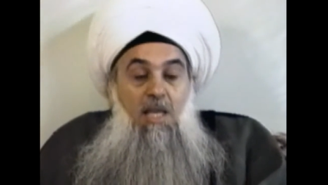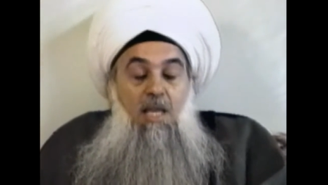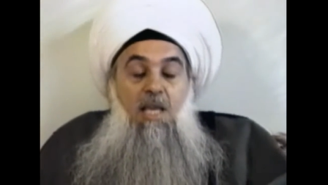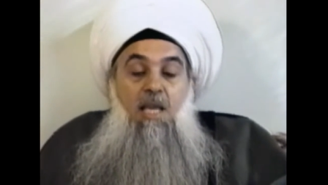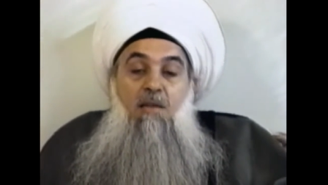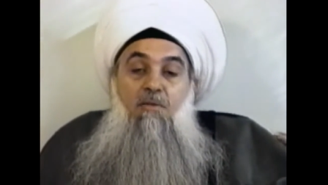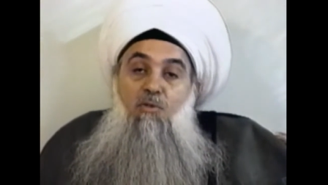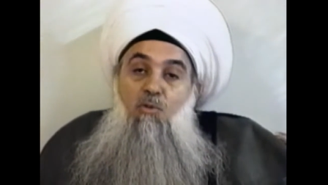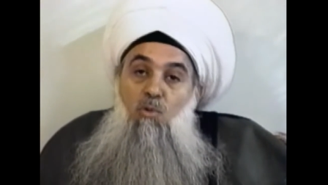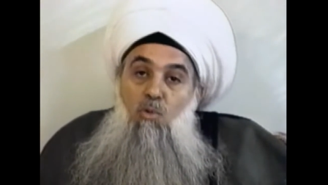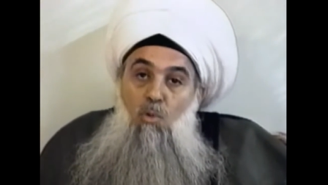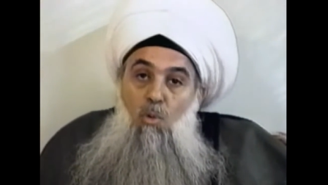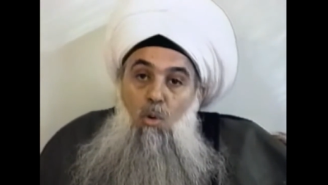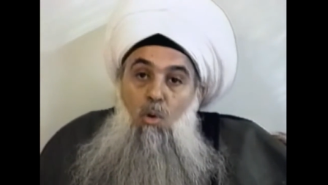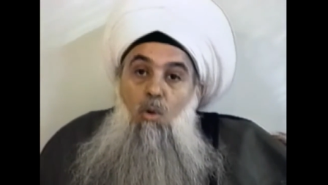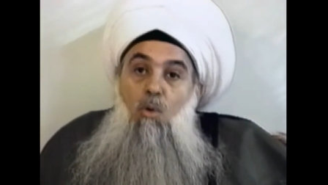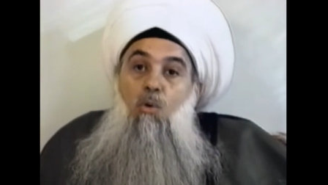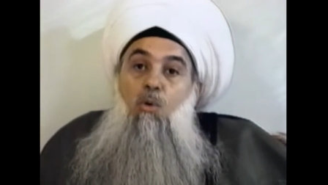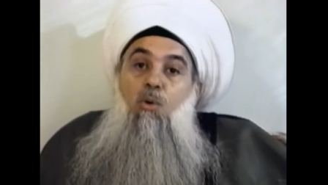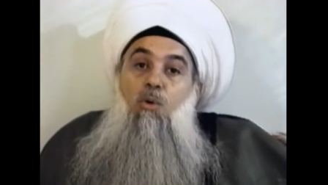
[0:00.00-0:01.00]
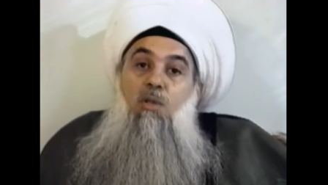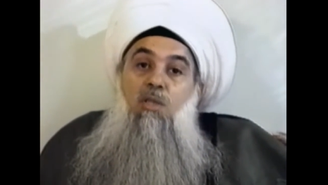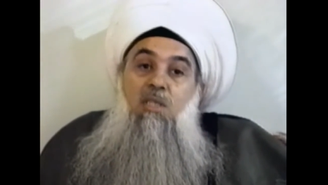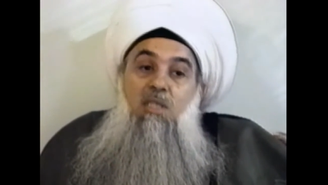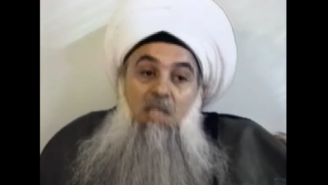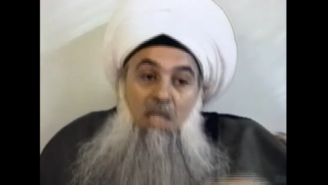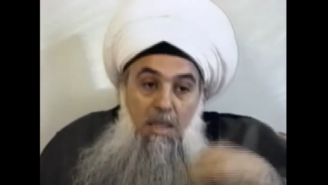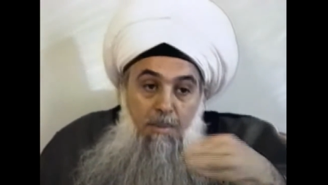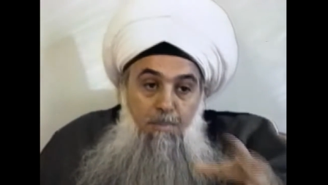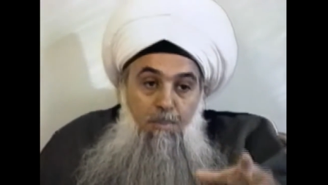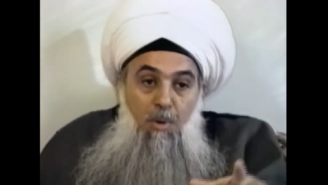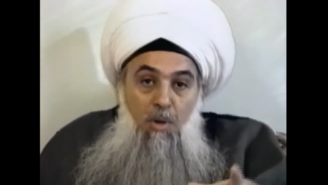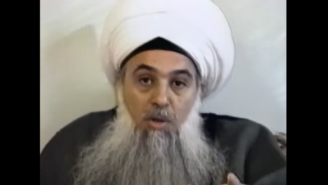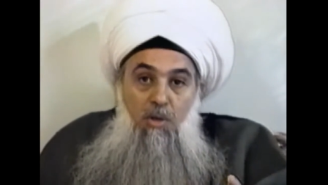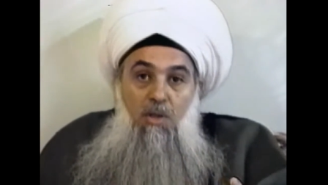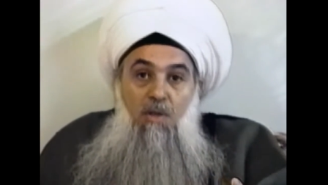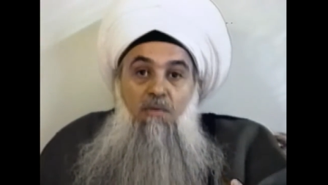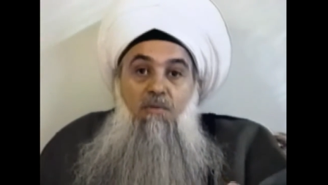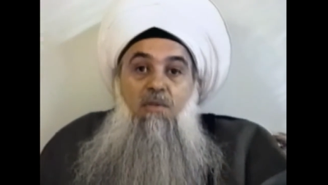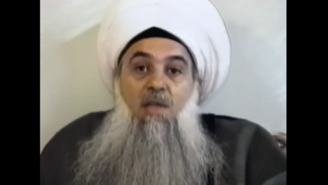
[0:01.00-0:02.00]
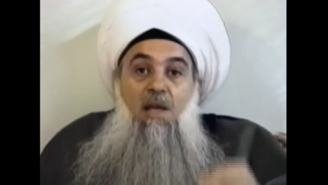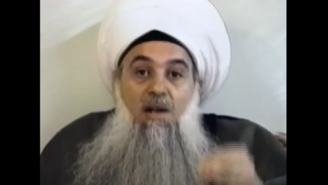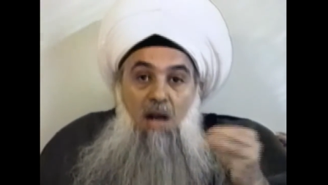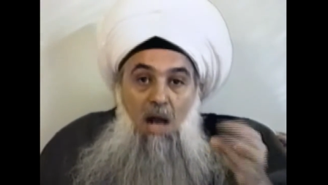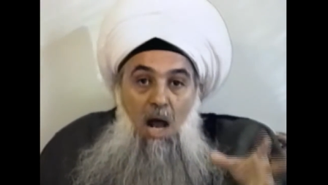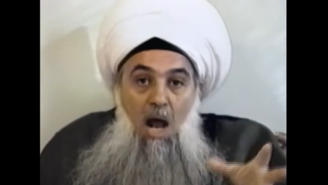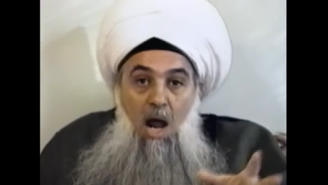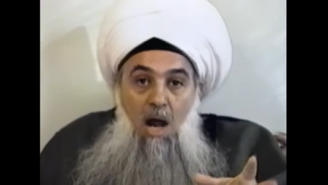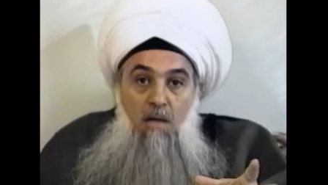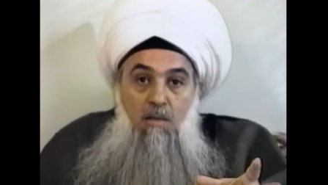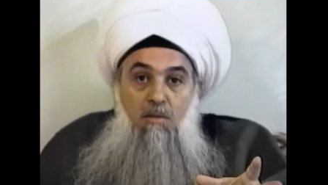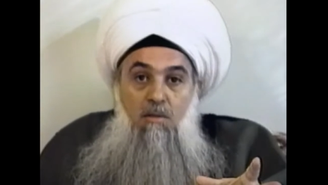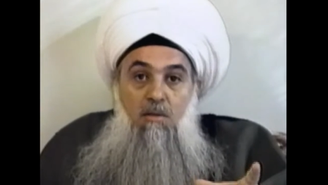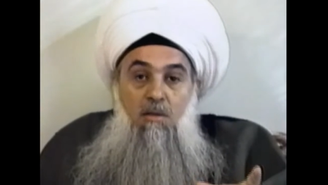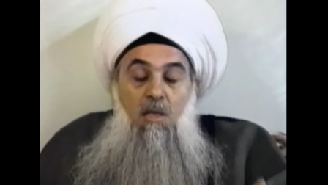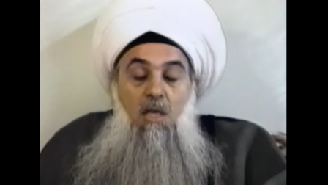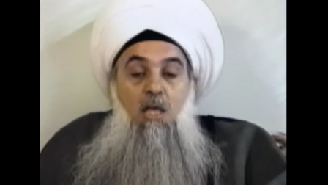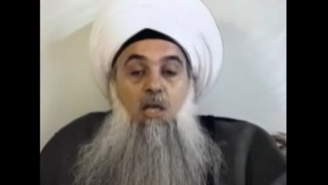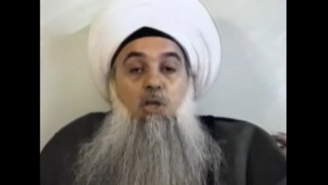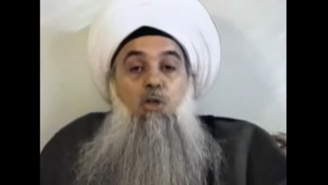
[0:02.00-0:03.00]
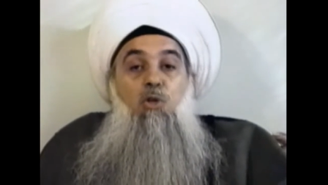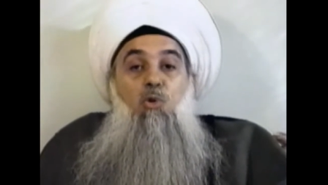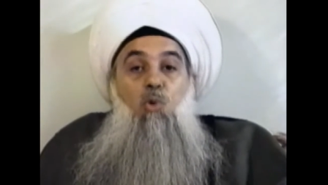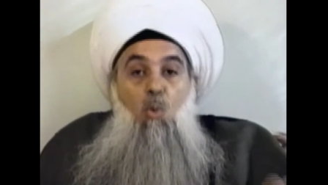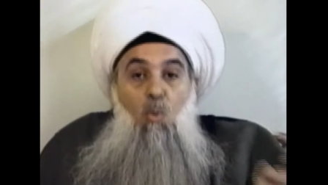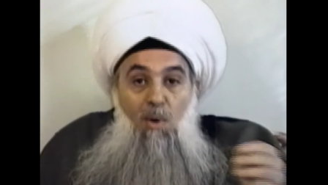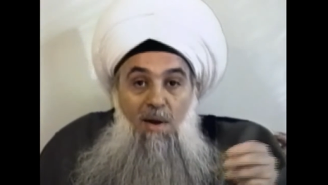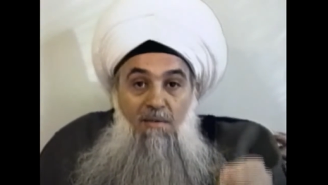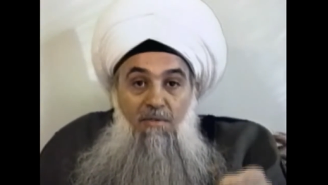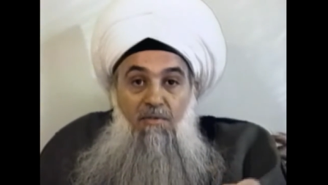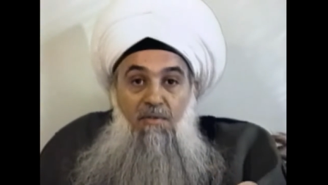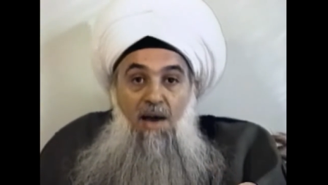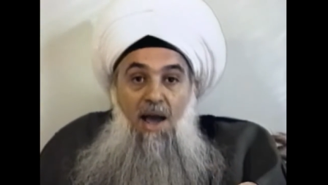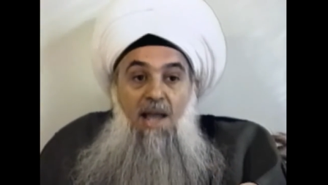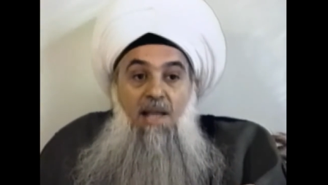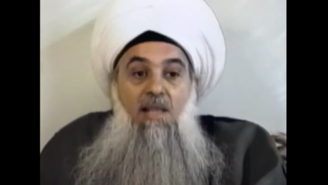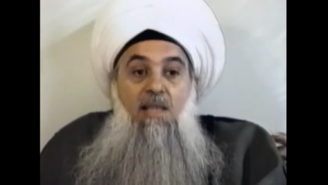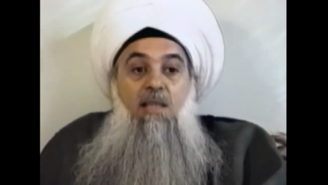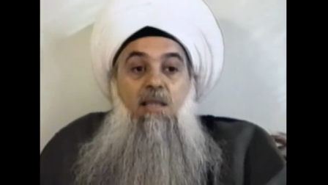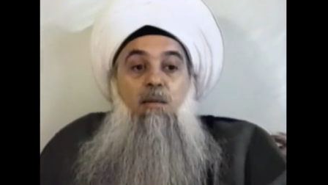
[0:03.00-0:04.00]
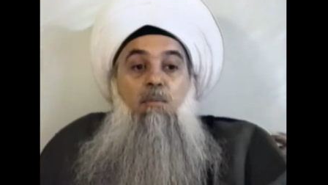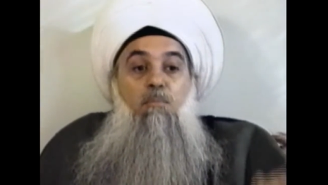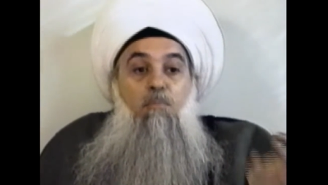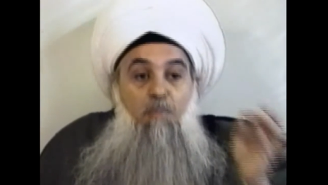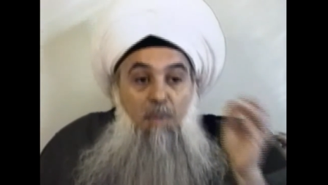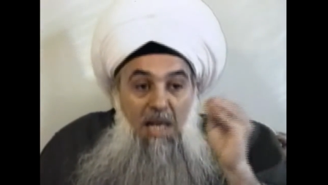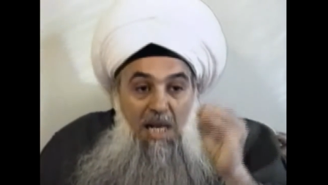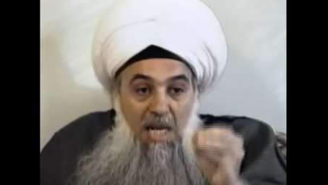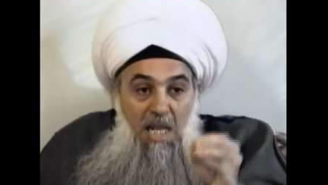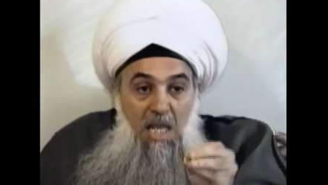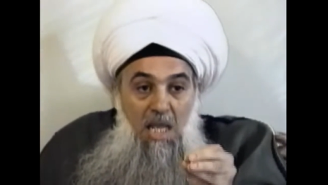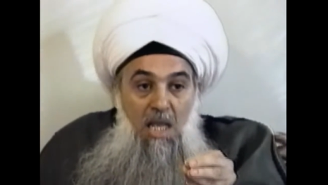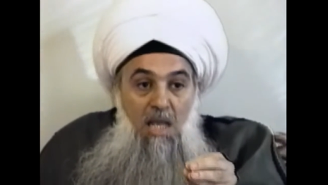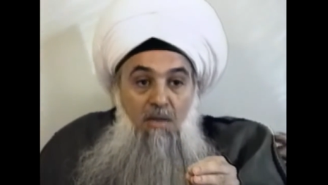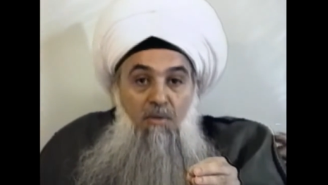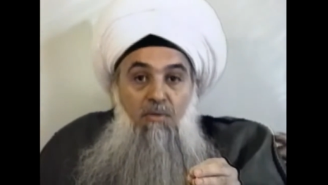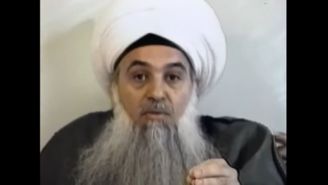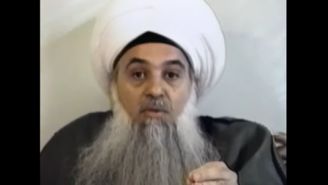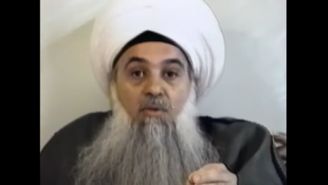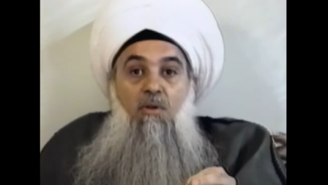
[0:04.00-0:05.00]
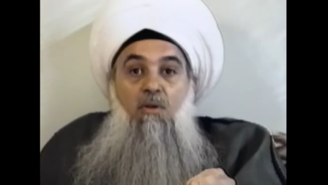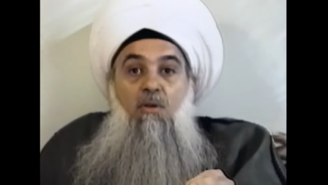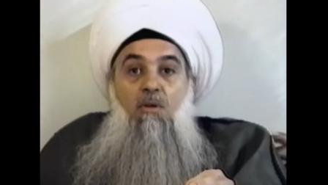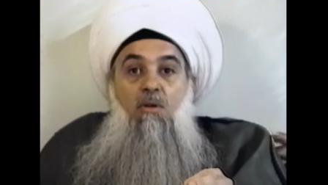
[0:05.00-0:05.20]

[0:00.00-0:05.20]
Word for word: if you go deeper in their hearts, you will find believe